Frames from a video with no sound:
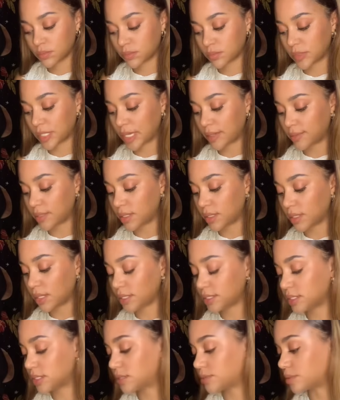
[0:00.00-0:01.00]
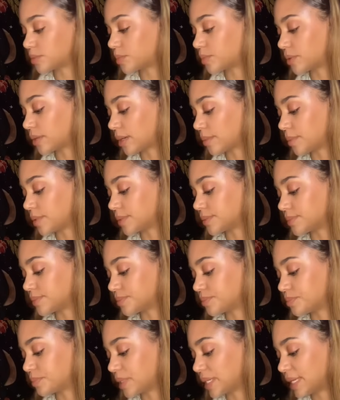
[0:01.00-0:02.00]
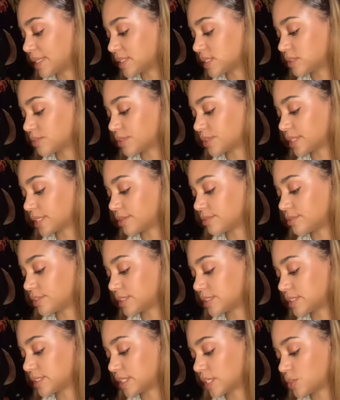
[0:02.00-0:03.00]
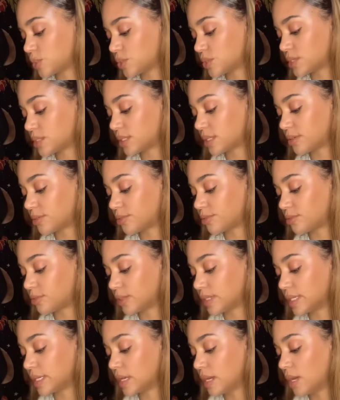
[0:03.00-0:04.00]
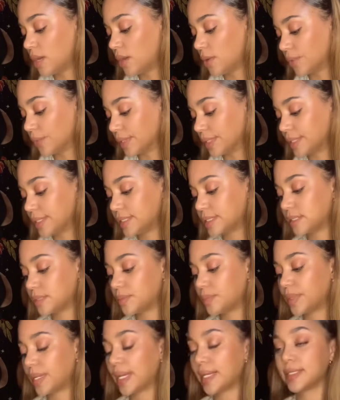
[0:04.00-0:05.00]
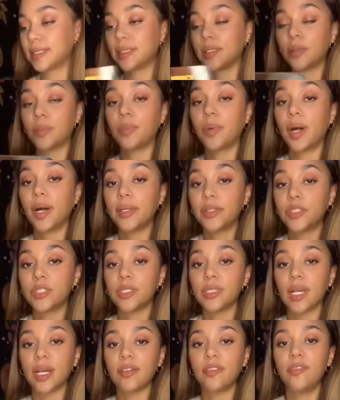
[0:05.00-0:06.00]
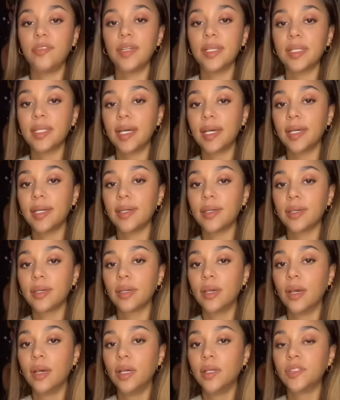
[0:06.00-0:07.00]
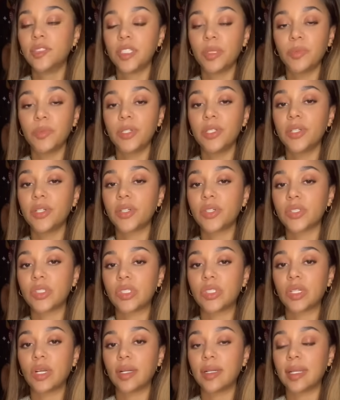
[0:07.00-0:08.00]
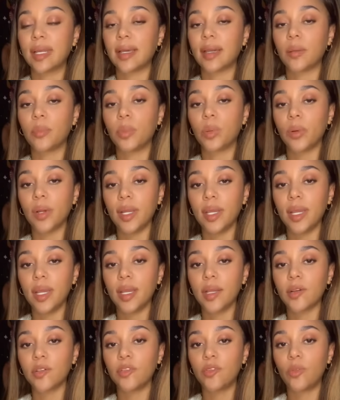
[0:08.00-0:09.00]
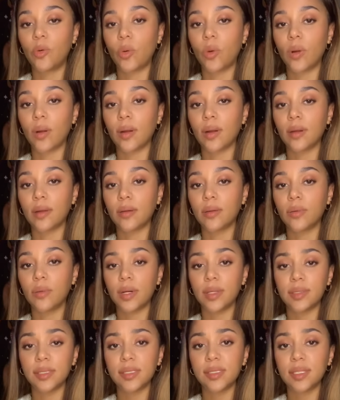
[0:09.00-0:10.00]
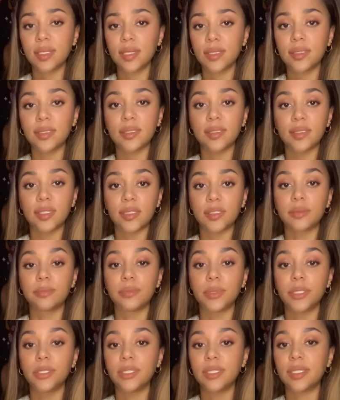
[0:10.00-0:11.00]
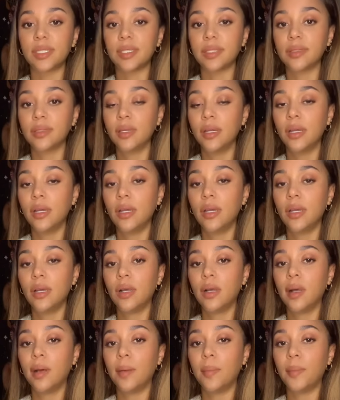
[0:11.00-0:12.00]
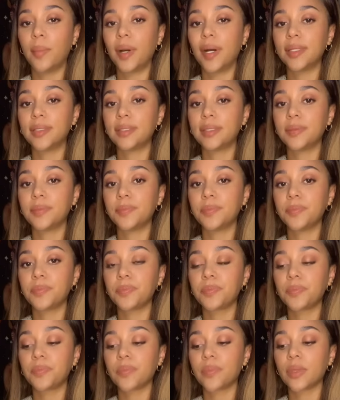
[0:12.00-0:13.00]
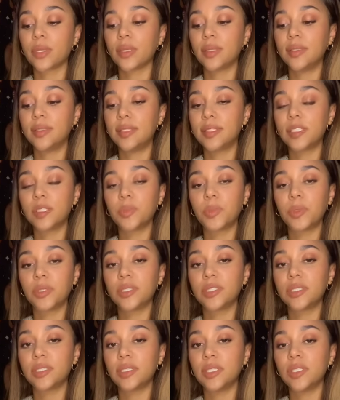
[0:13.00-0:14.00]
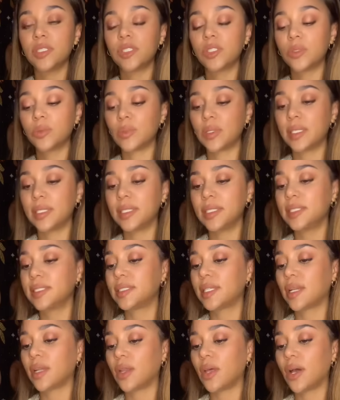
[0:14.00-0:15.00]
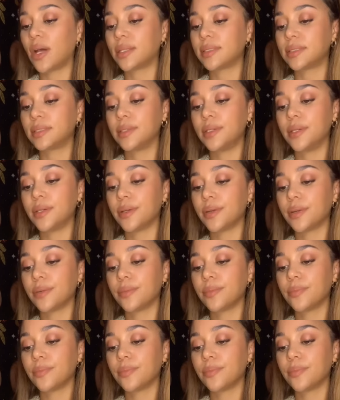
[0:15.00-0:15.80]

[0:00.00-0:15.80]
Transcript: They have a lustful problem. Blessed, forgiveness, set yourself free, release the past, and apology. I feel like someone here could start like praying for, well, in this case, it says mercy, but this person needs to release a lot here.